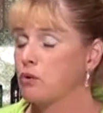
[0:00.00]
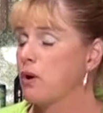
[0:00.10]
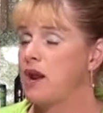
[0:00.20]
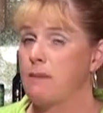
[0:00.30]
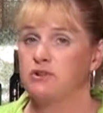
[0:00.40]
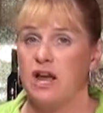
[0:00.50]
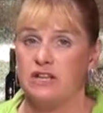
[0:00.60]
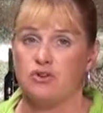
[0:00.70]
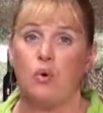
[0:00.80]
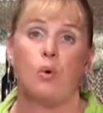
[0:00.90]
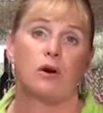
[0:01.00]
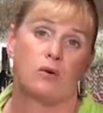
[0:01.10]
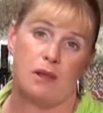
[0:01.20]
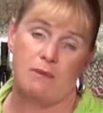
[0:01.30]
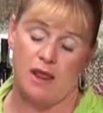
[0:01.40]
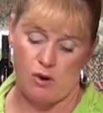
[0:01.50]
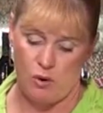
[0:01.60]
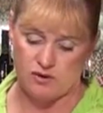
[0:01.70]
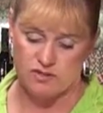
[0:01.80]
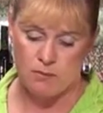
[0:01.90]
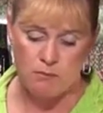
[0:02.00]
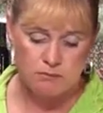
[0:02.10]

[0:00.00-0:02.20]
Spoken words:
great appetizer, or a great main course.